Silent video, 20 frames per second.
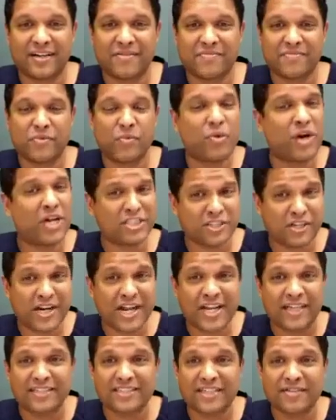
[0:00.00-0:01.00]
wash your
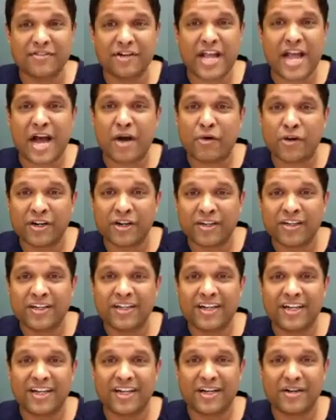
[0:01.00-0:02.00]
hands every hour
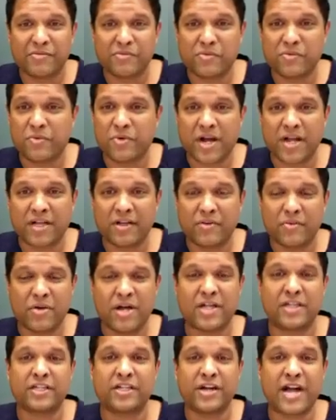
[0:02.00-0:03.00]

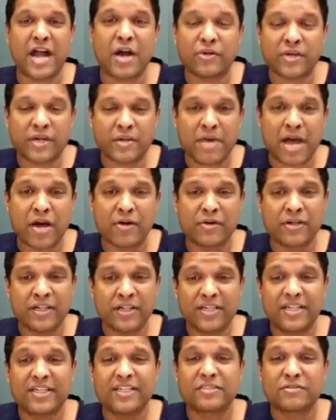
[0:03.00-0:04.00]
while you're out and about.
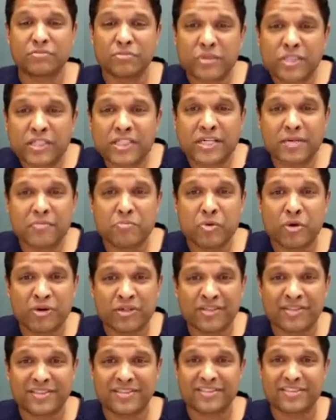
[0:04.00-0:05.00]
It's really
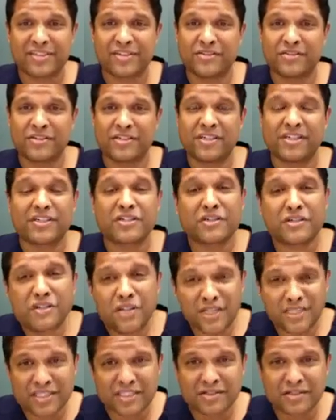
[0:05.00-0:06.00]
important. So good
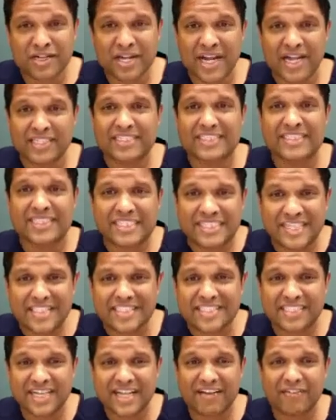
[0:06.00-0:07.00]
luck to you guys. Stay
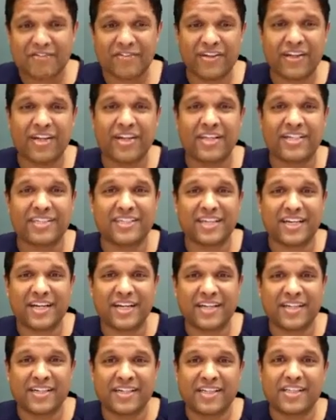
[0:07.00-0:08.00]
safe, and
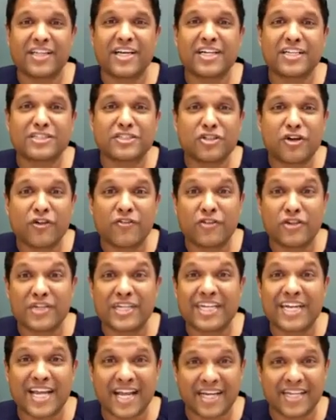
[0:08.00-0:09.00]
let us know if you
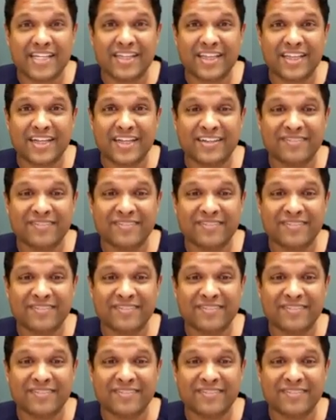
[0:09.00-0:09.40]
need anything.